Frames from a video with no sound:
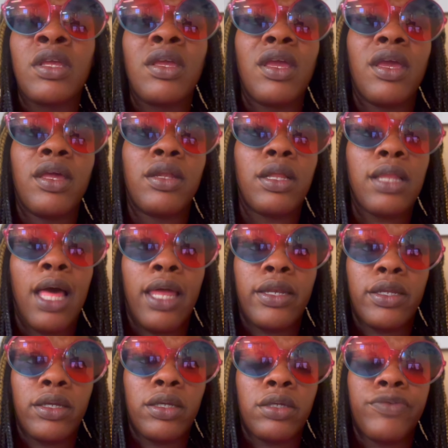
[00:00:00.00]
and a lot
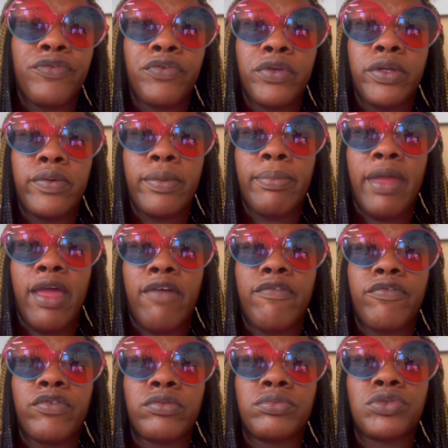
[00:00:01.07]
of frequent
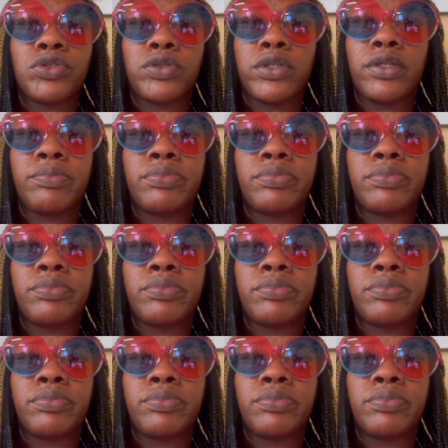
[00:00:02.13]
bathroom trips.